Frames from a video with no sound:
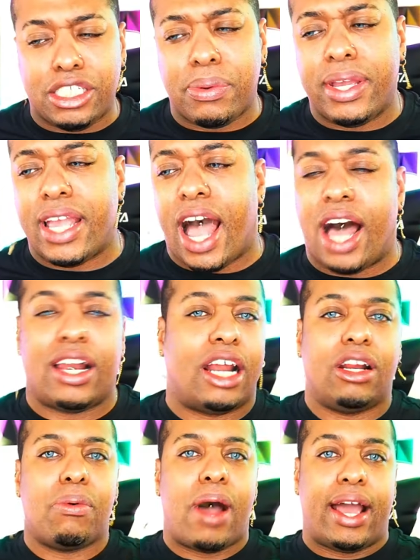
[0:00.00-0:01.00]
into it, y'all. I
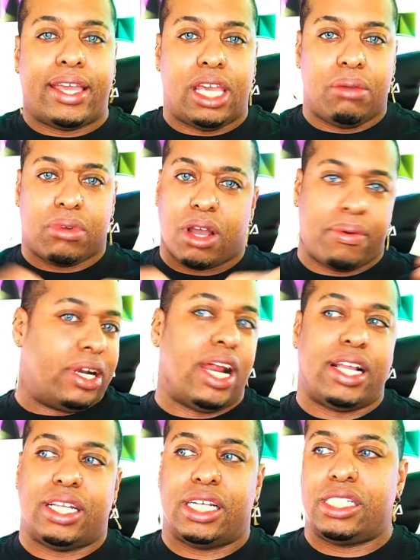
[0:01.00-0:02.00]
don't know why I keep going
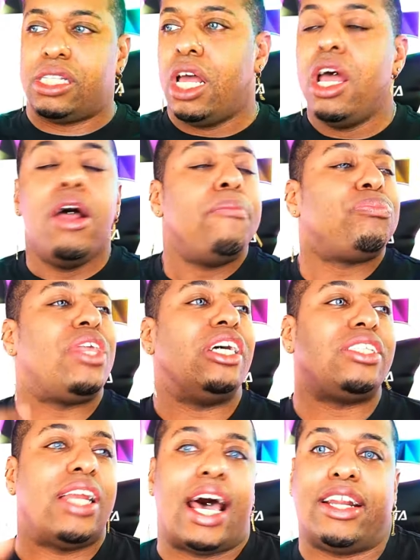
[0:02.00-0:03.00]
like this.
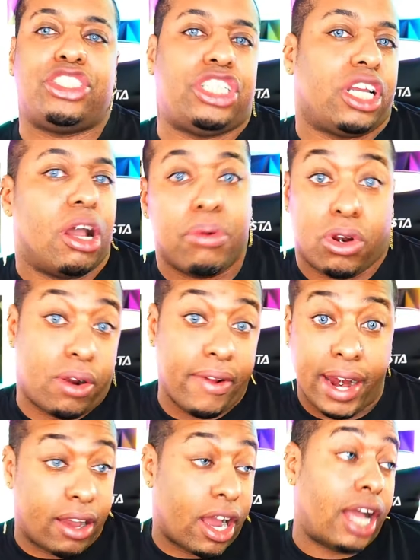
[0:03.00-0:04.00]
There's a lot of shit going on
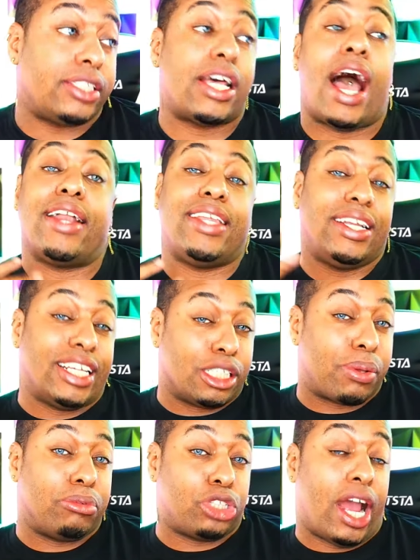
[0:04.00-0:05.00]
right now, guys. I think
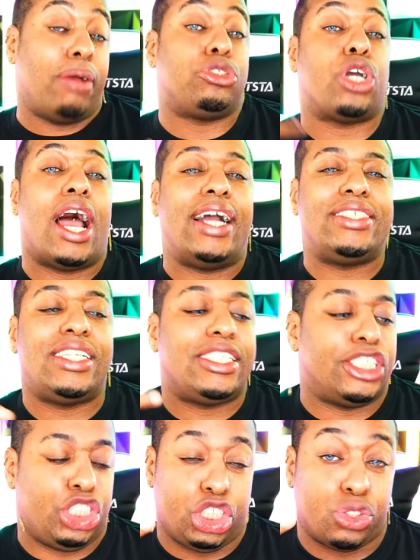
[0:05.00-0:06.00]
that's what I'm trying. I'm trying to
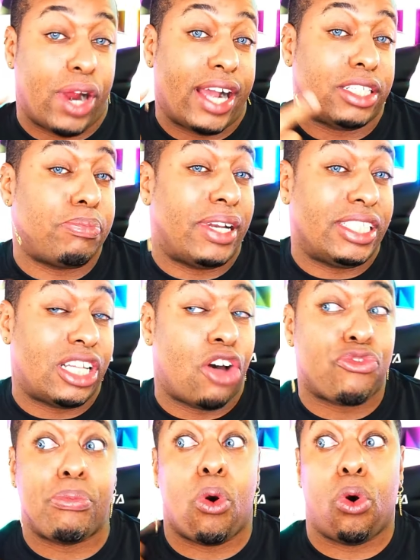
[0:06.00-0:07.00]
distract
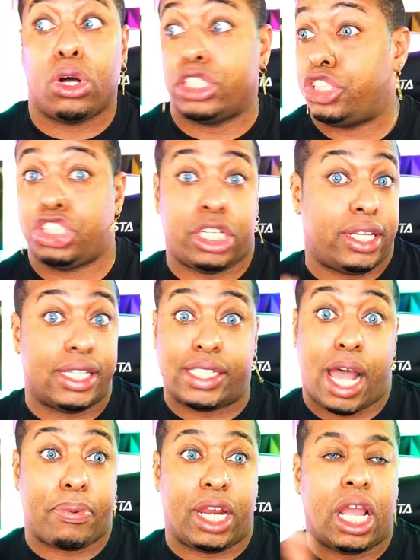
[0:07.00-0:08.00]
myself from all the shit that's
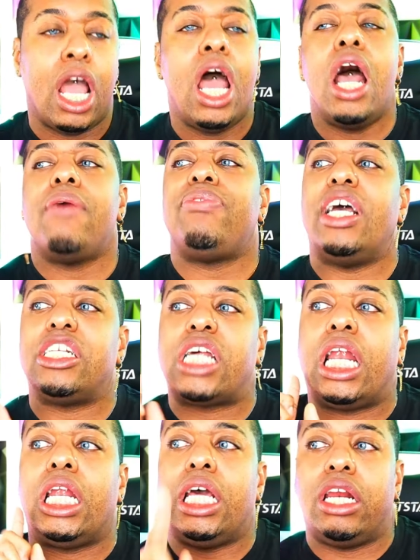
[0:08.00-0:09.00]
happening. There's
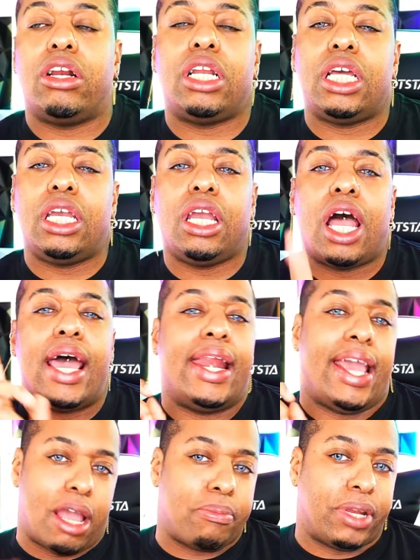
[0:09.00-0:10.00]
literally
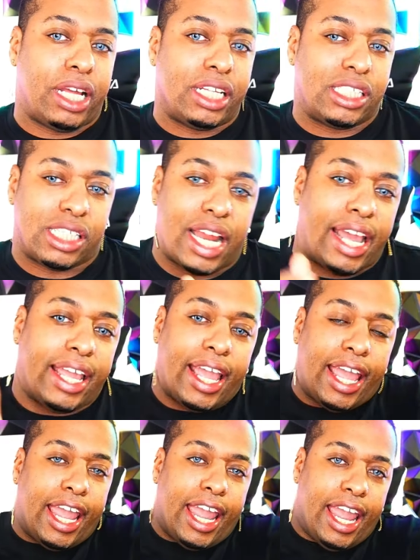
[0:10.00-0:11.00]
an ambulance, like,
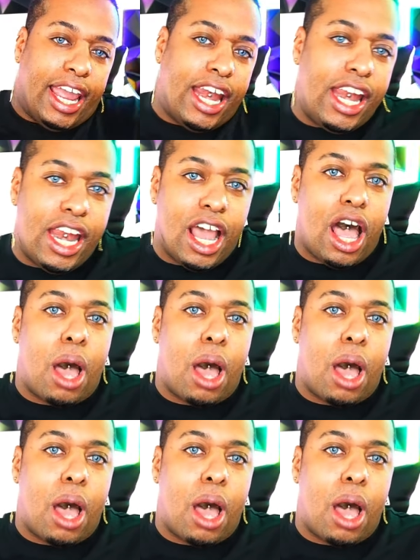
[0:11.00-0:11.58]
in